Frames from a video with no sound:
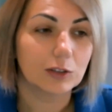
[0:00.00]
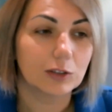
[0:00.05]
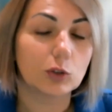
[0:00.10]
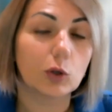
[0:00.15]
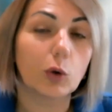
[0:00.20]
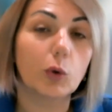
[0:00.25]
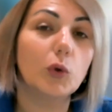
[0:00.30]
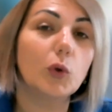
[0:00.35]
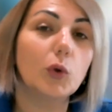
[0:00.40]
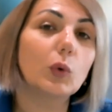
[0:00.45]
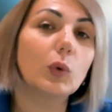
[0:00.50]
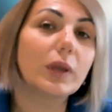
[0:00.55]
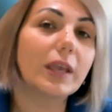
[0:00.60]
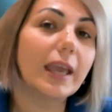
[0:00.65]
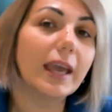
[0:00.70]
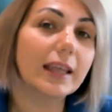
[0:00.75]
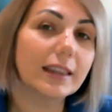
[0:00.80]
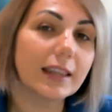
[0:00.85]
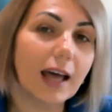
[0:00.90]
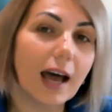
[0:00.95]
So you
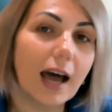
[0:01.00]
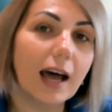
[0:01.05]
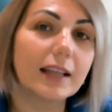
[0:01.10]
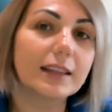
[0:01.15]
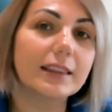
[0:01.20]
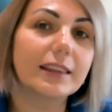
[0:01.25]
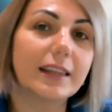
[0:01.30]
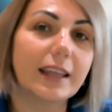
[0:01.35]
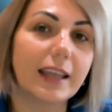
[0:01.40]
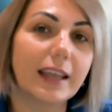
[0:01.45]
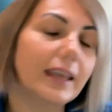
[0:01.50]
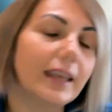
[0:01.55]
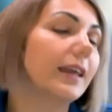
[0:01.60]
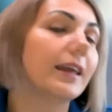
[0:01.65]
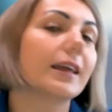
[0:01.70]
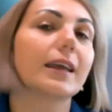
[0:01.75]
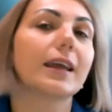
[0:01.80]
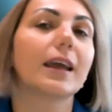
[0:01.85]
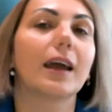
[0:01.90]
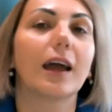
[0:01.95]
cannot
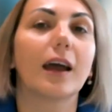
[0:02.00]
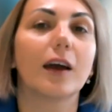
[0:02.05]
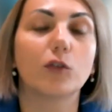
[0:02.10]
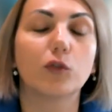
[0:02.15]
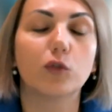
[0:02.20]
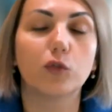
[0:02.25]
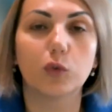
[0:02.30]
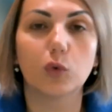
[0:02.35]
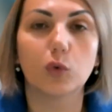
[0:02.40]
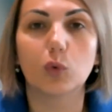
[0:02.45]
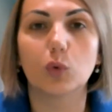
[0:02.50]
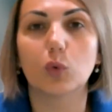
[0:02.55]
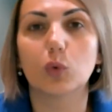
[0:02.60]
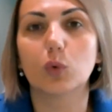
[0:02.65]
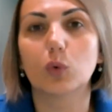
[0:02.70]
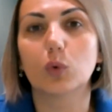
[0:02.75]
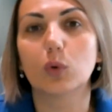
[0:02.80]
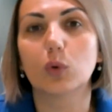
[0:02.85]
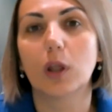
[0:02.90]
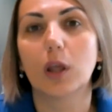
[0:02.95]
take a
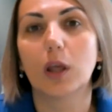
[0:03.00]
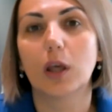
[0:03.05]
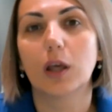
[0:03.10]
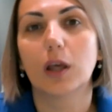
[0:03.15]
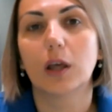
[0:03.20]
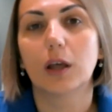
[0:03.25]
full